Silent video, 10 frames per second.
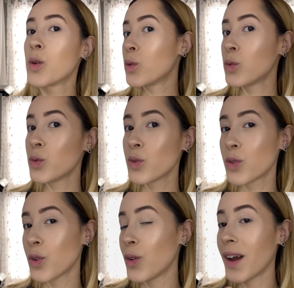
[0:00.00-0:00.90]
Ooh,
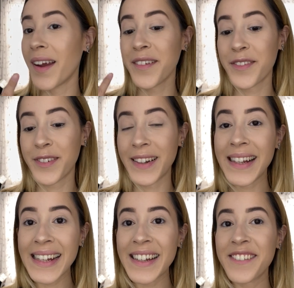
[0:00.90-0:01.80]
so I
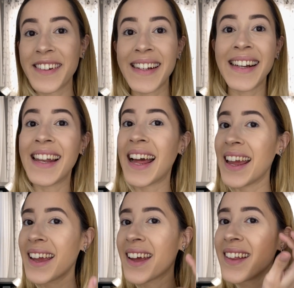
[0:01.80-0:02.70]
really
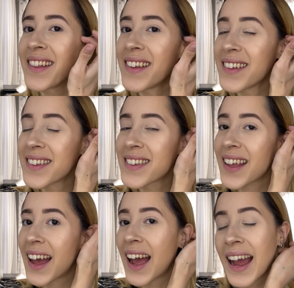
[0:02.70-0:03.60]
like this
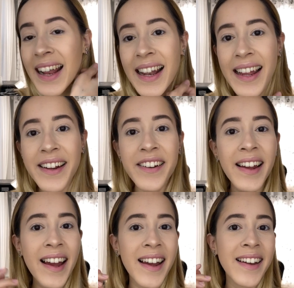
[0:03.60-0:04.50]
highlighter,
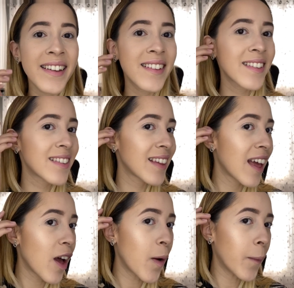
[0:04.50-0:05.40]
guys.
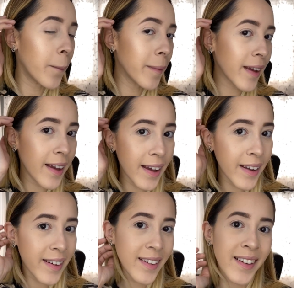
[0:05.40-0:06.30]
Oh my
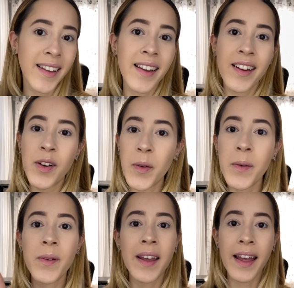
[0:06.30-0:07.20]
god,
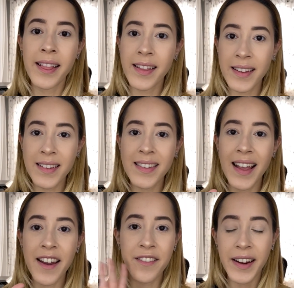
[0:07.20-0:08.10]
go get this.
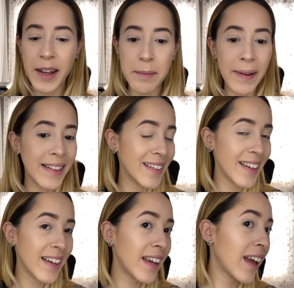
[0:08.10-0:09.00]
I recommend
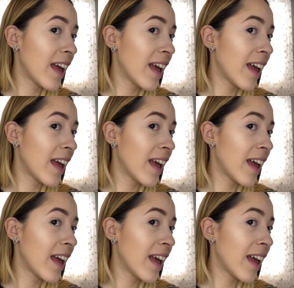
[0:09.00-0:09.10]
it.